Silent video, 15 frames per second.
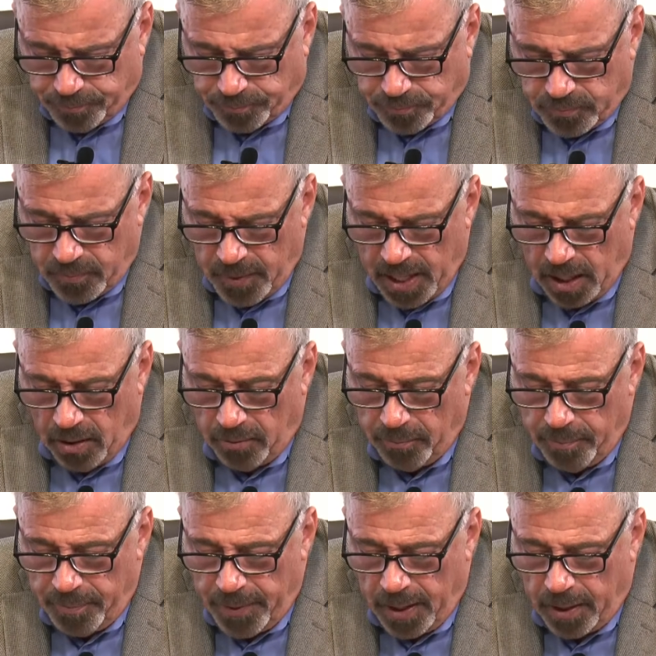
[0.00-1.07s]
Now,
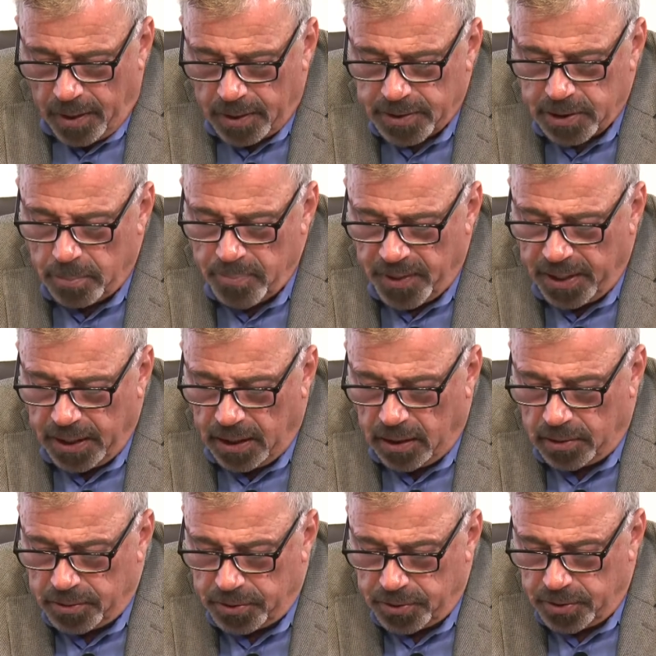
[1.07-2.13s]
something
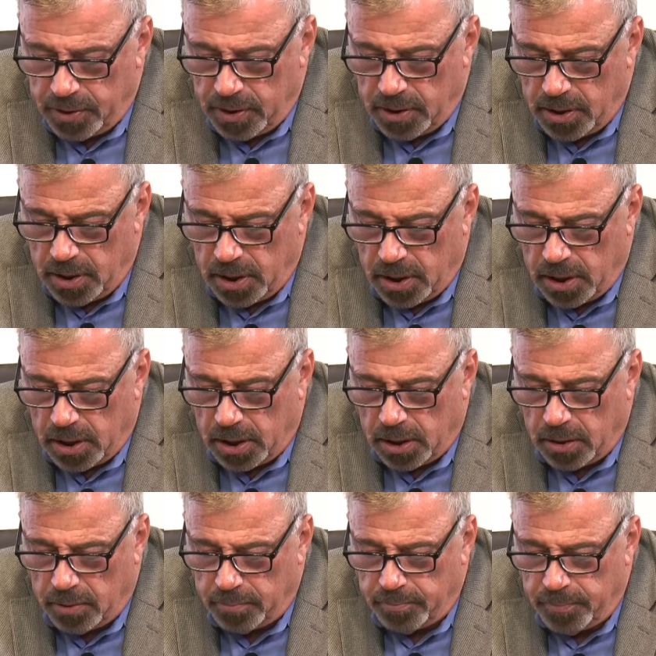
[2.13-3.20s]
else.
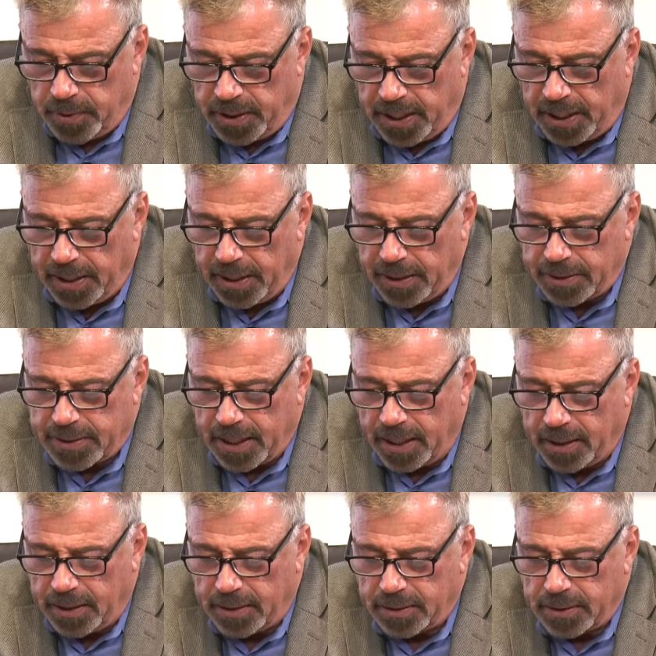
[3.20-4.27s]
Getting
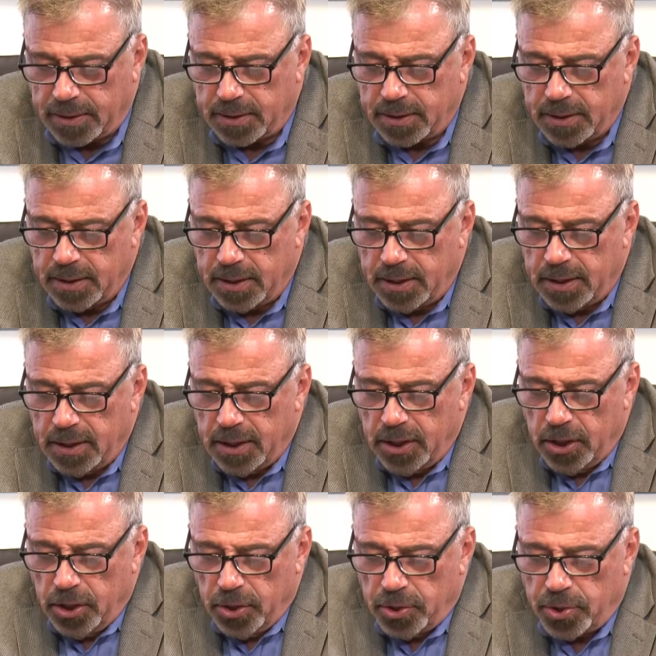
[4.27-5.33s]
tenants
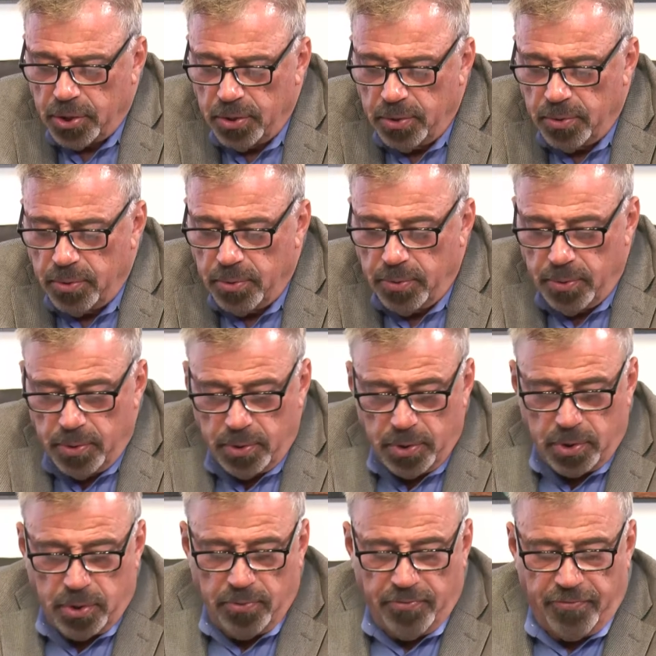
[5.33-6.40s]
to
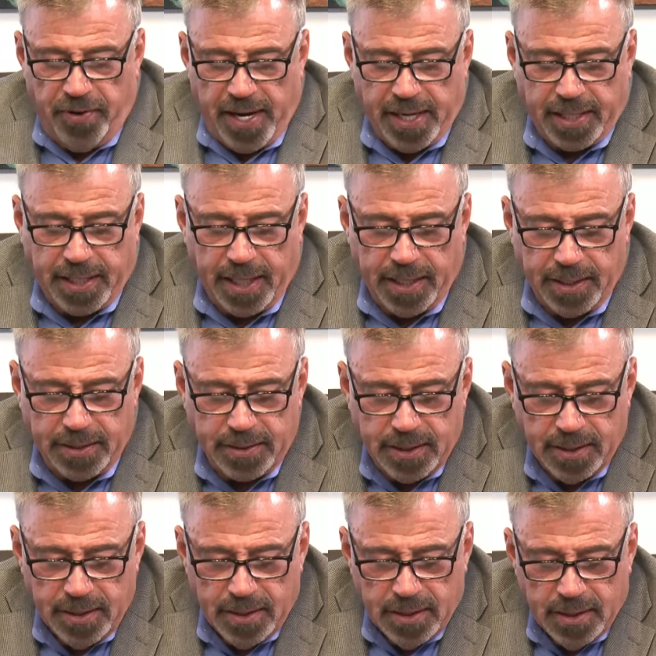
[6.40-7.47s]
vacate
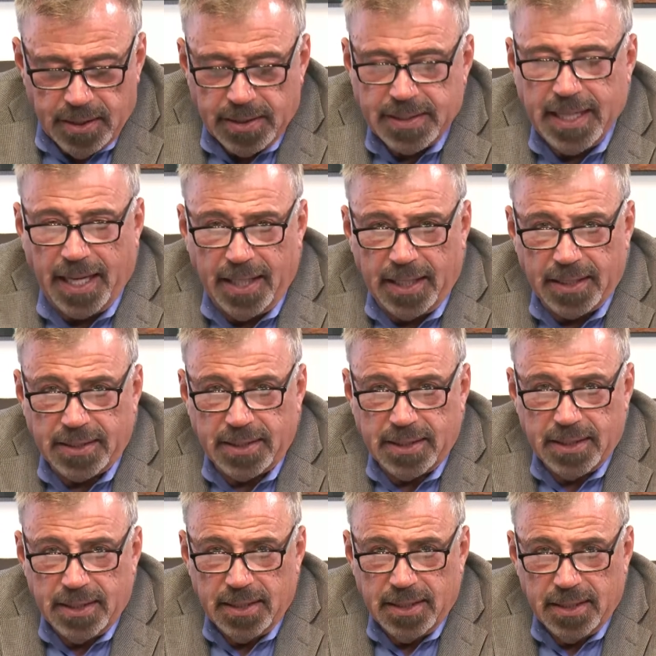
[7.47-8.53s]

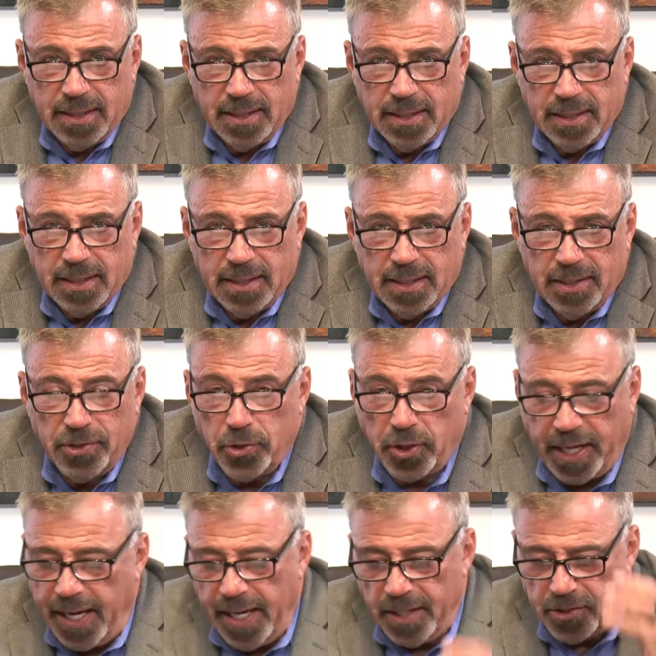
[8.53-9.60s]
tenants. You
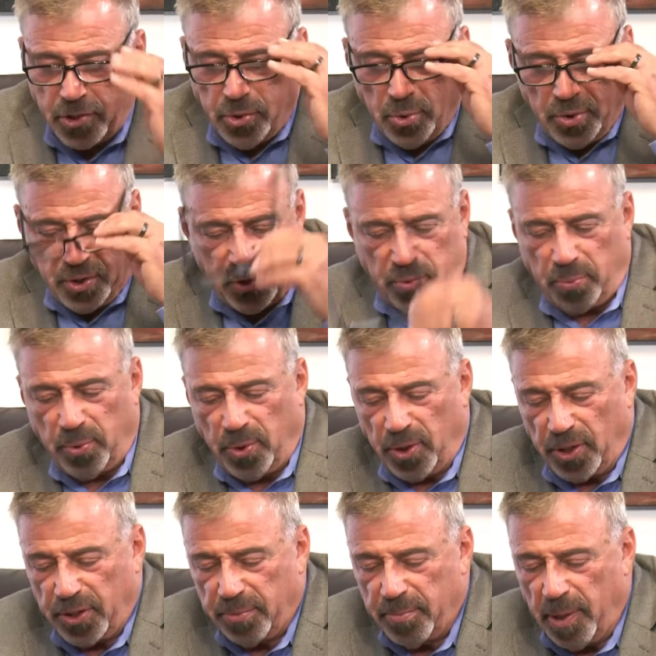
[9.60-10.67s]
can't do this
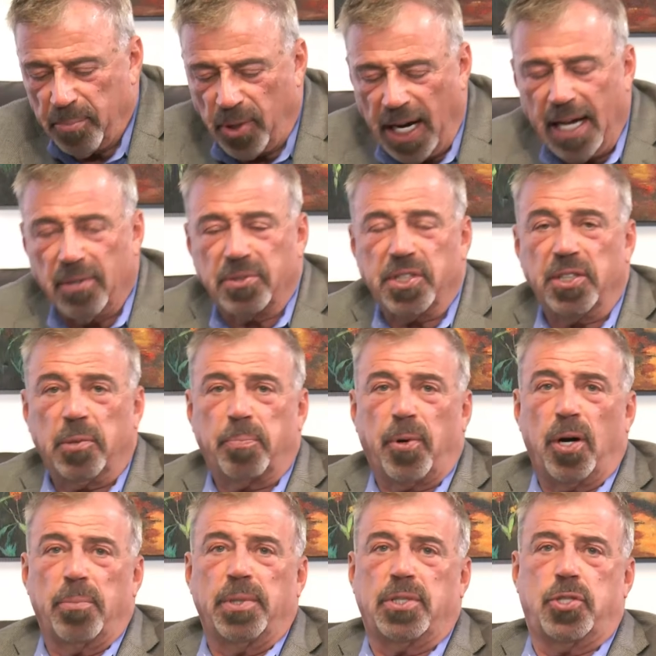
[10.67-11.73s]
work. Remember, housing
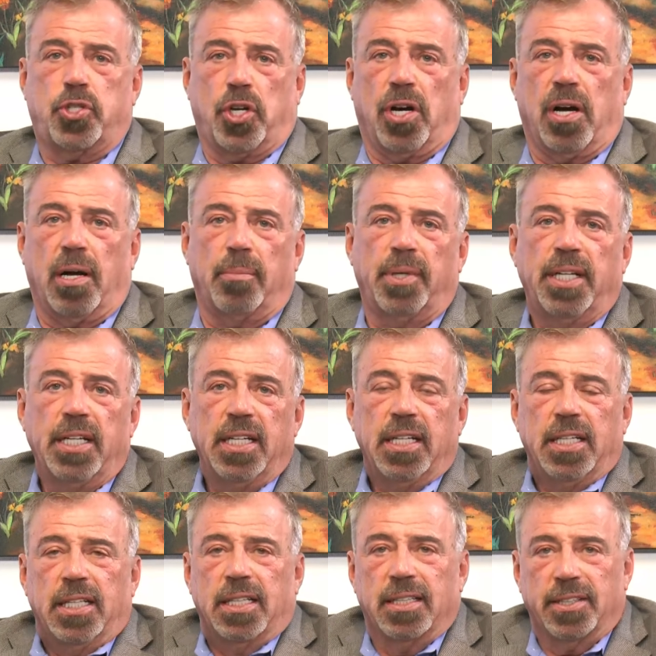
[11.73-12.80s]
department's job
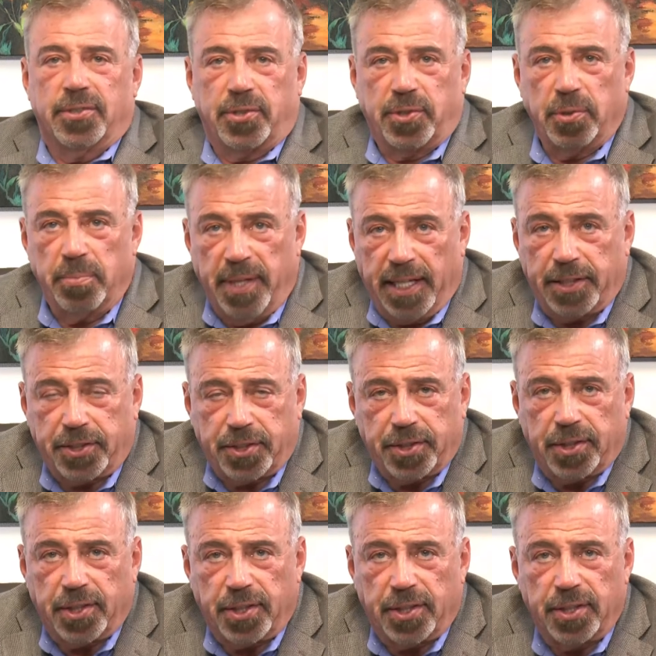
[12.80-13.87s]
is to make
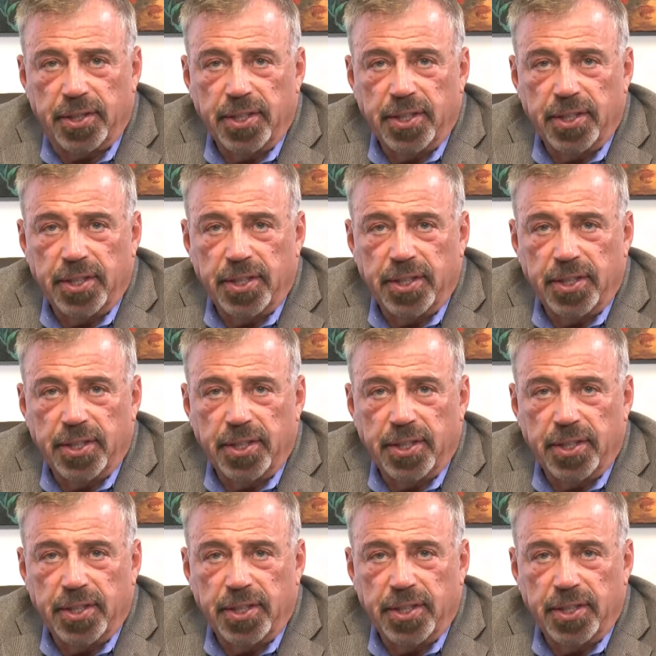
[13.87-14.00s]
sure